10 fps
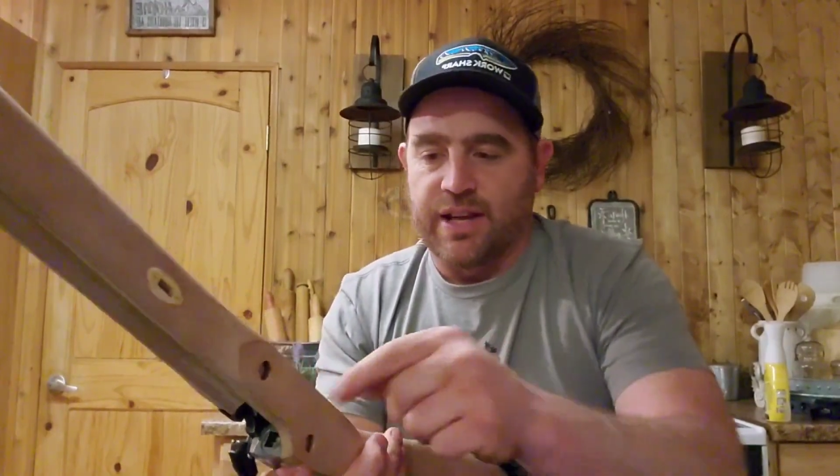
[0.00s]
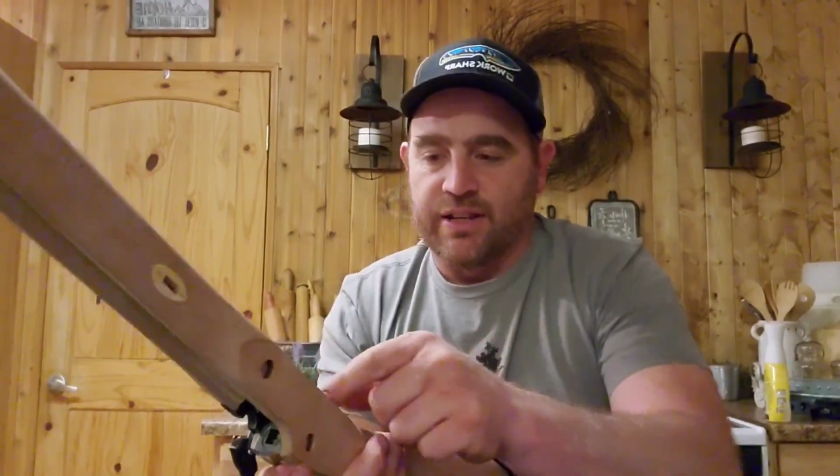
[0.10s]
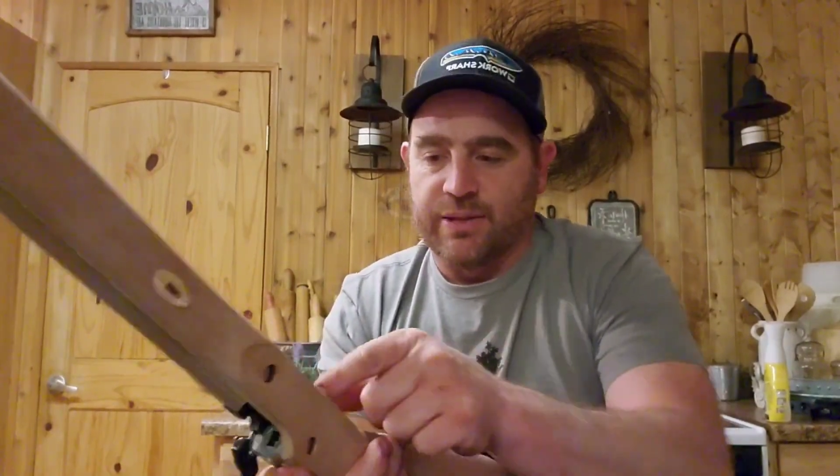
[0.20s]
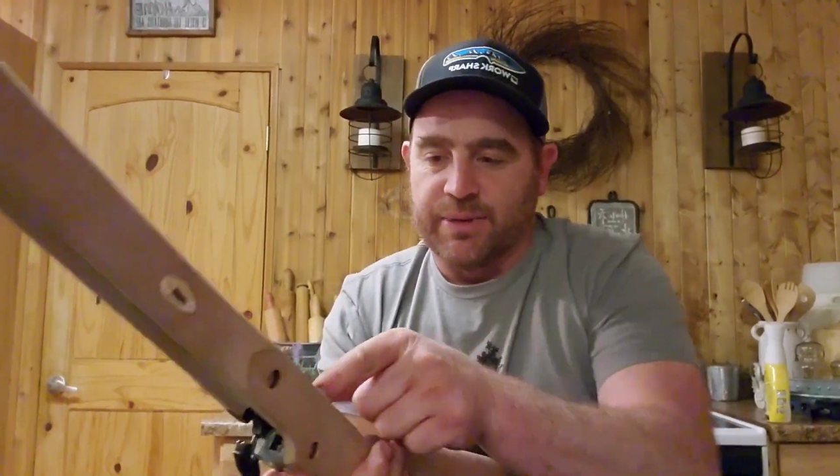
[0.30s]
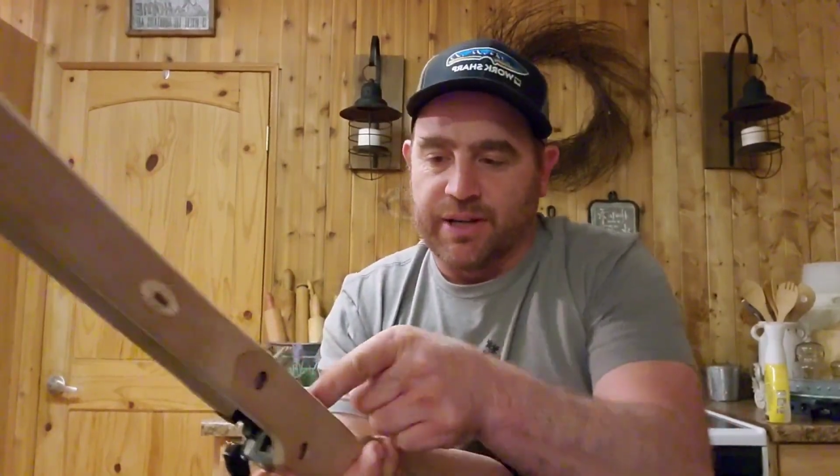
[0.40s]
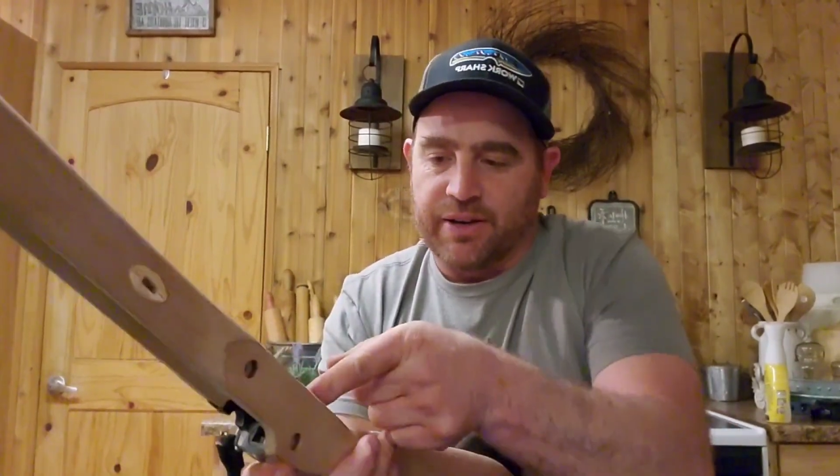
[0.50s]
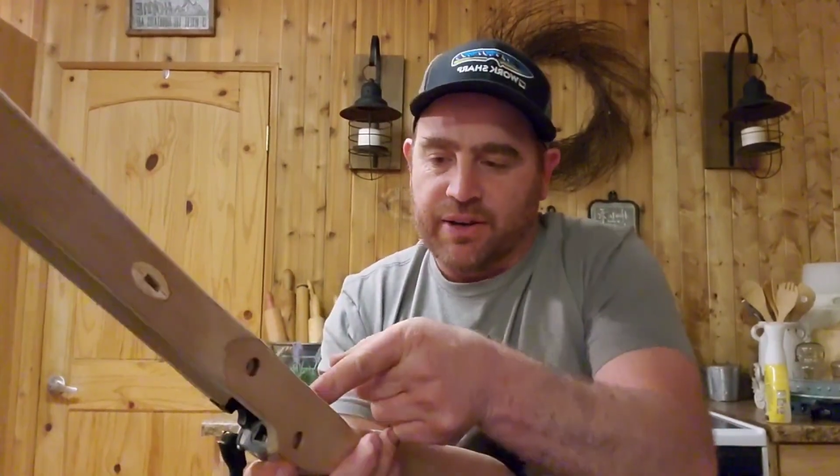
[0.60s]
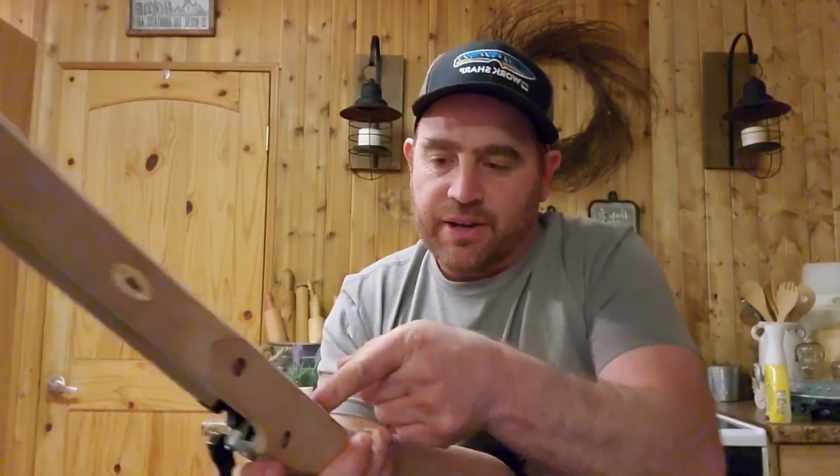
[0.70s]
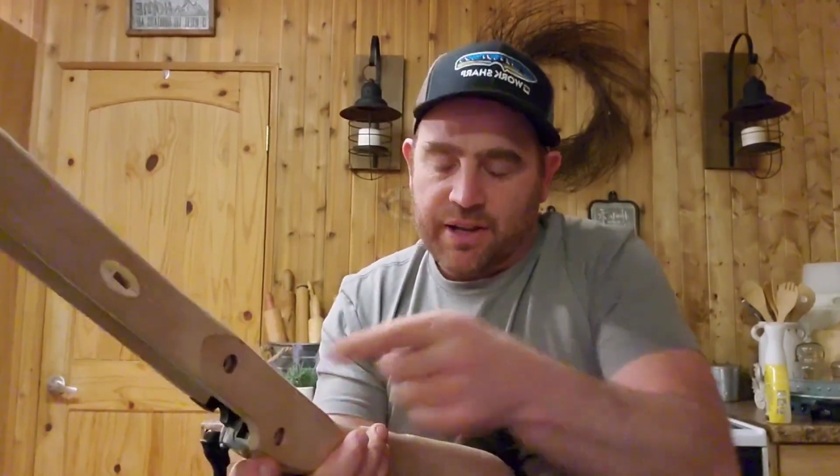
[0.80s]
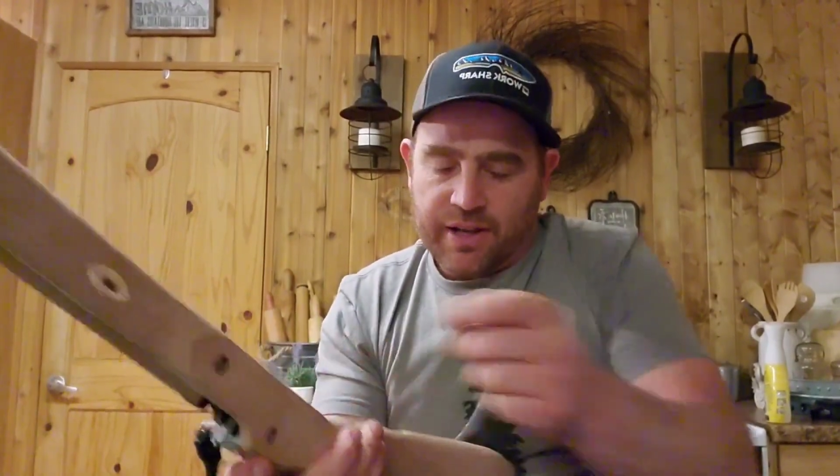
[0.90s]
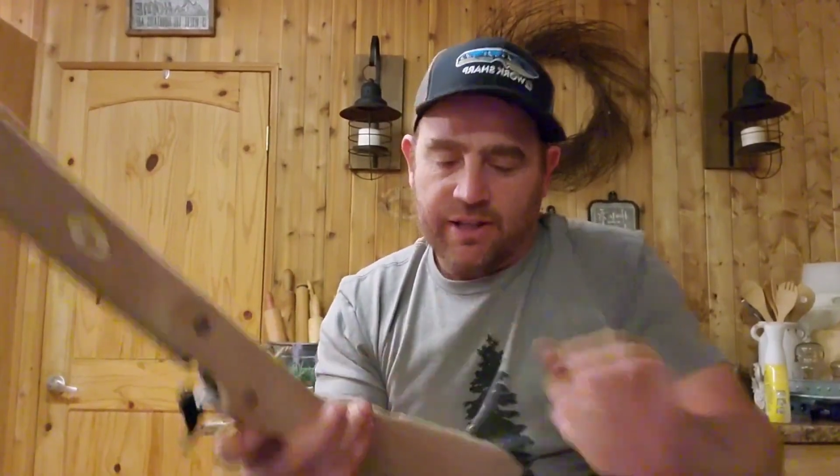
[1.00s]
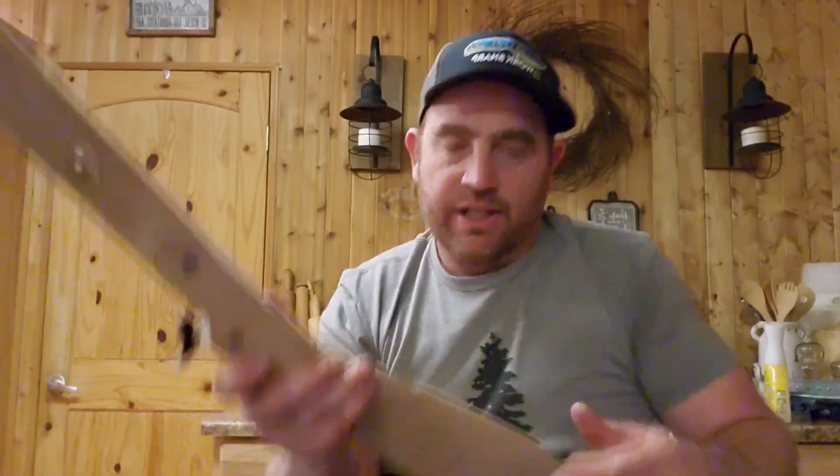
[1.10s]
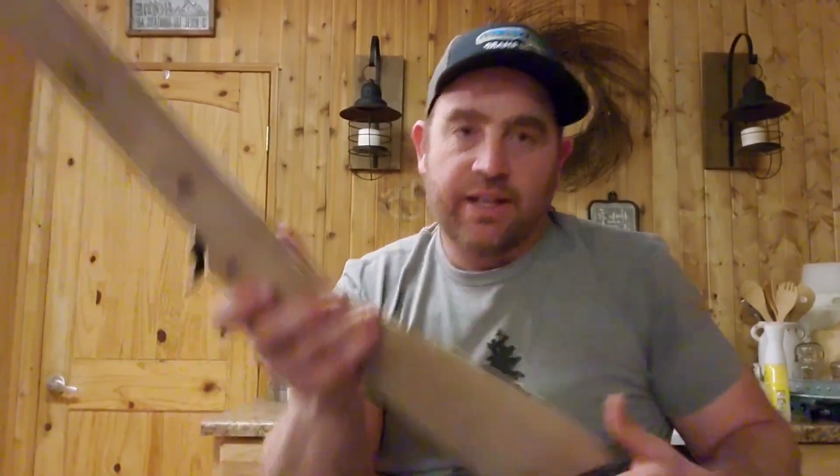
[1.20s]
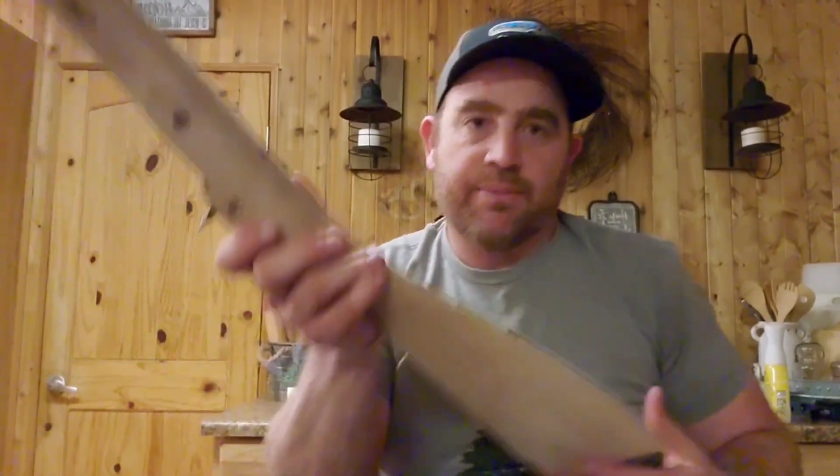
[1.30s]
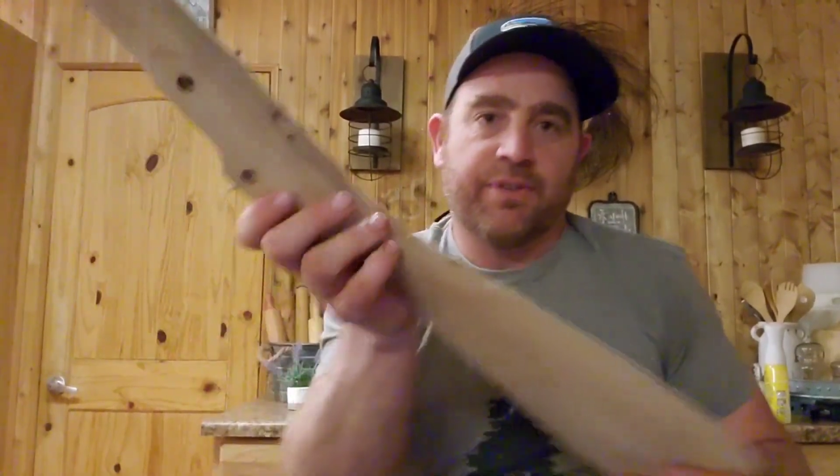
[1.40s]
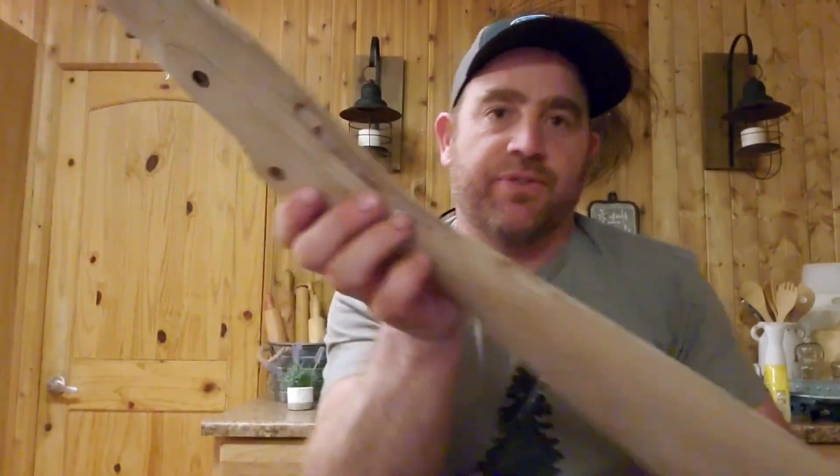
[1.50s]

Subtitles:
out a little bit and clean up.